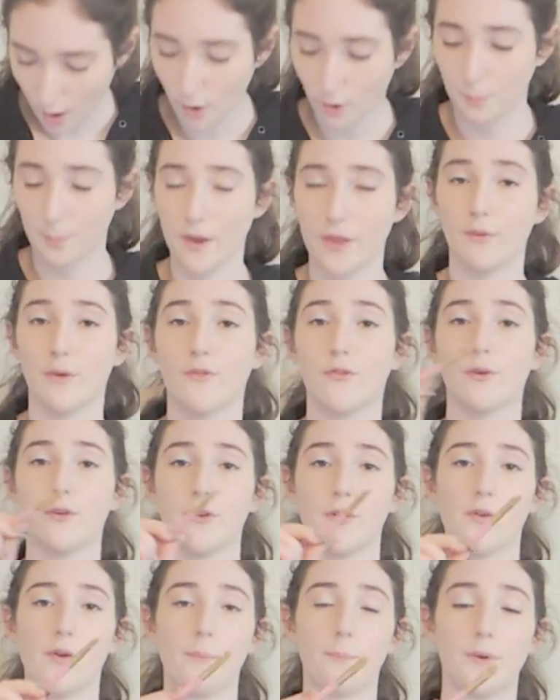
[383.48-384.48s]
Oh, by the way, if you're
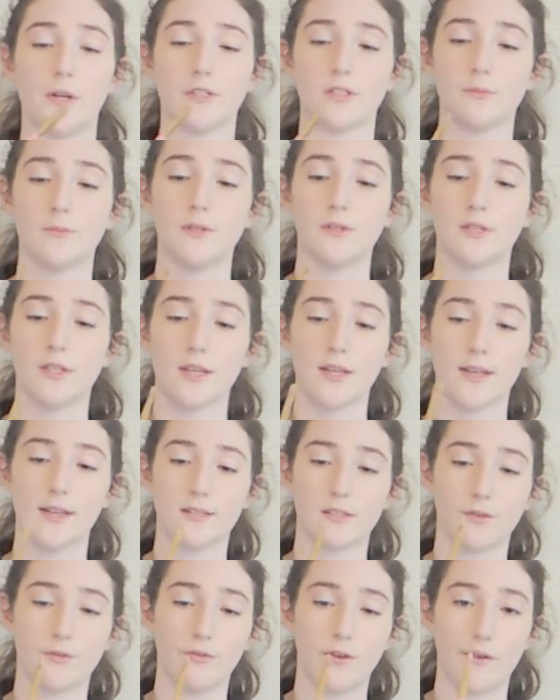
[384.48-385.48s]
wondering what brush I'm using,
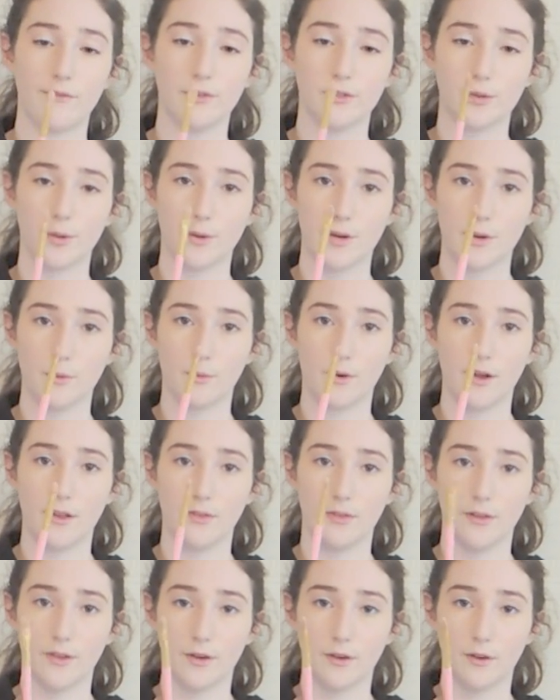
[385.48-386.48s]
it's a Forever
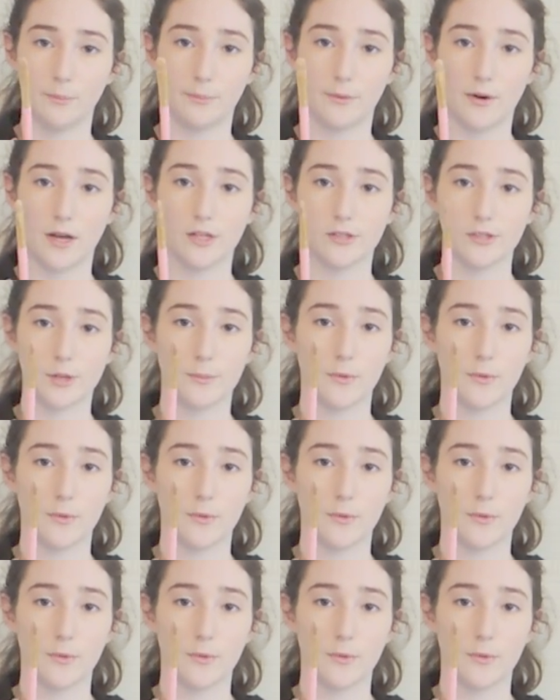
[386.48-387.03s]
21 little brush.